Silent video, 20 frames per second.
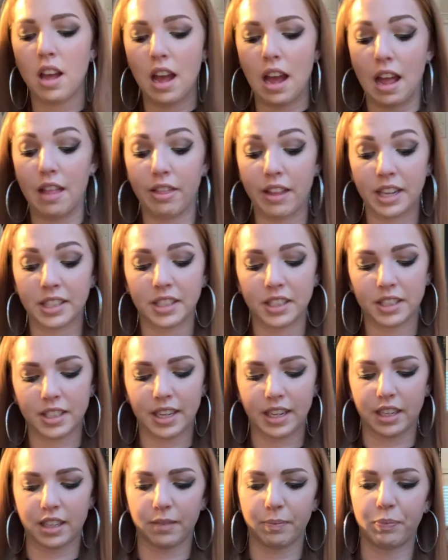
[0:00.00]
unless it's
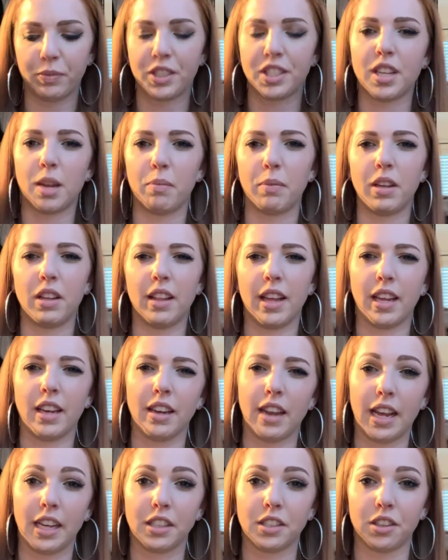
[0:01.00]
like something like
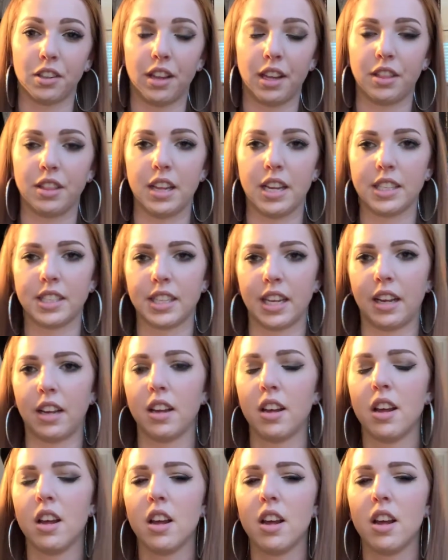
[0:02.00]
nicer like this, like